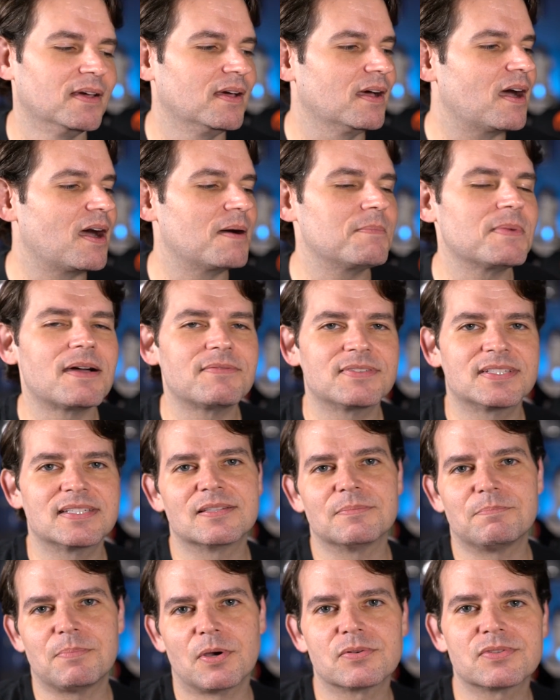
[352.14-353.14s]
Obviously
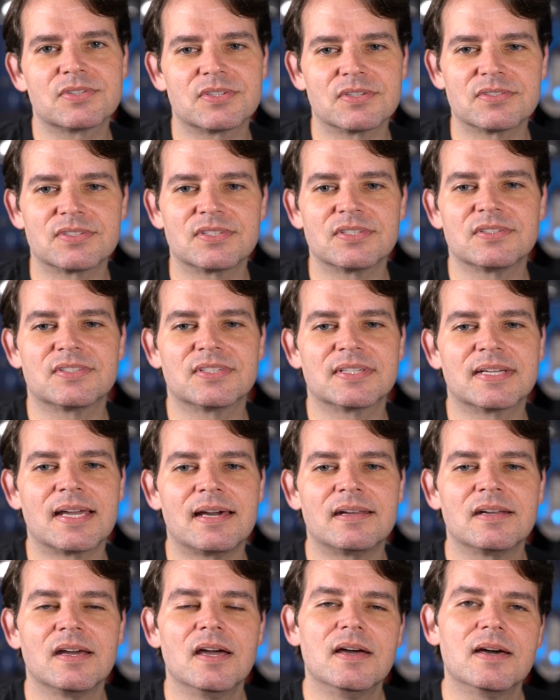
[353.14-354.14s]
the posters, so you
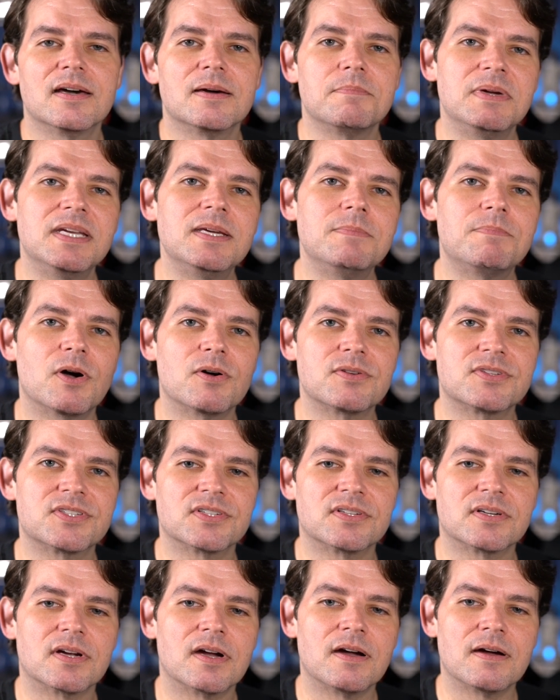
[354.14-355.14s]
got a mini
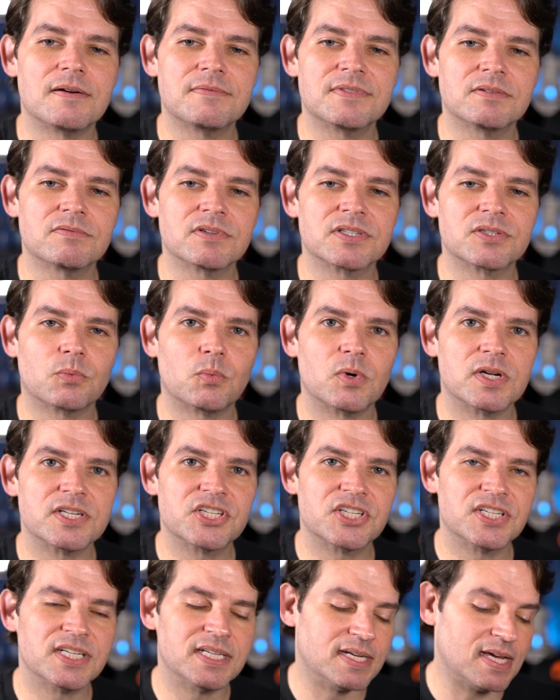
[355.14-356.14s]
poster of the original one
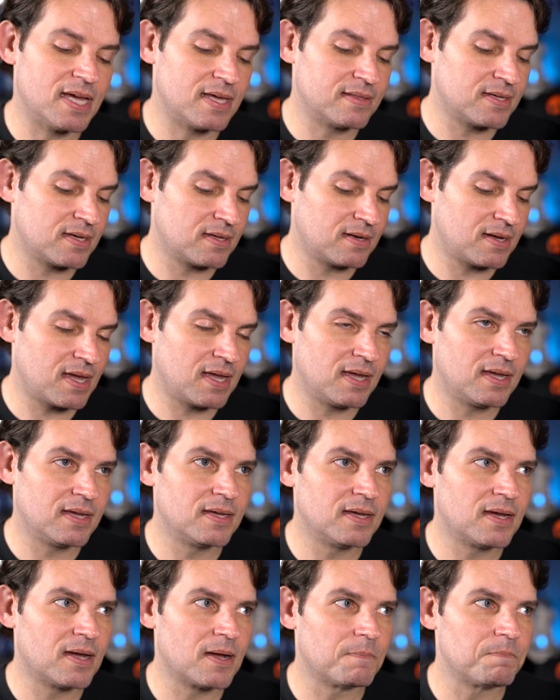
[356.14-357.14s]
sheet, and then
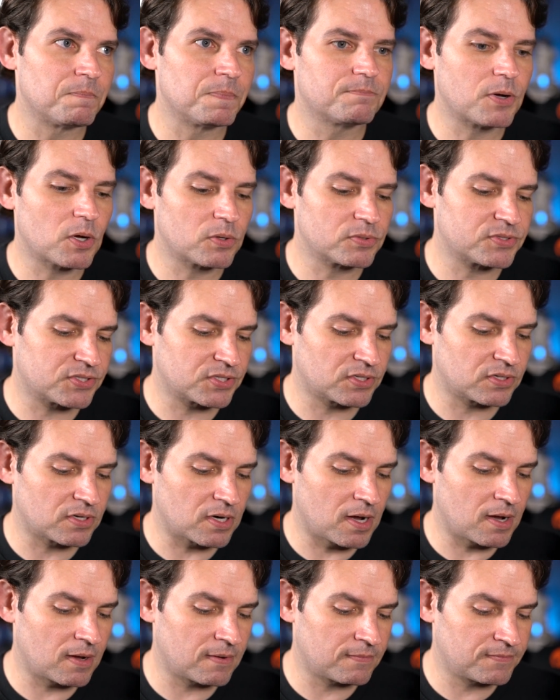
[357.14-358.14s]
a poster
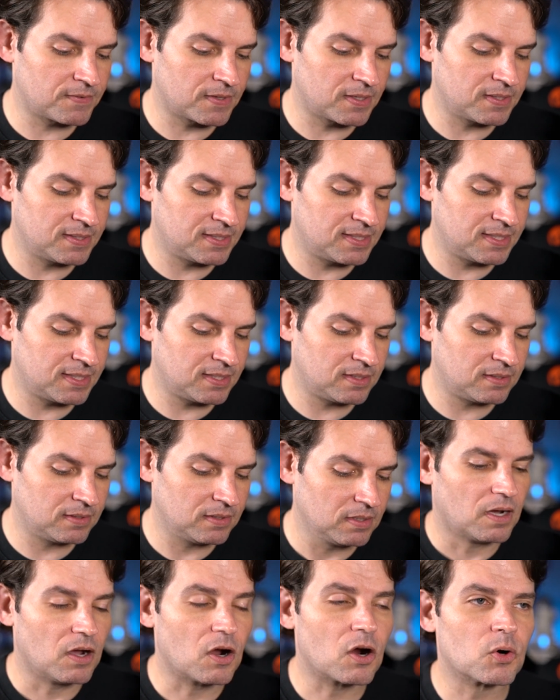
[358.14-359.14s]
of the
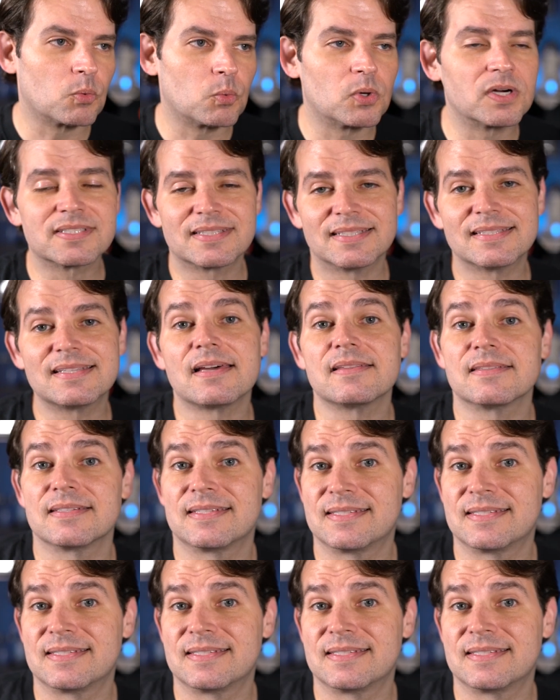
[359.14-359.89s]
artwork that's on the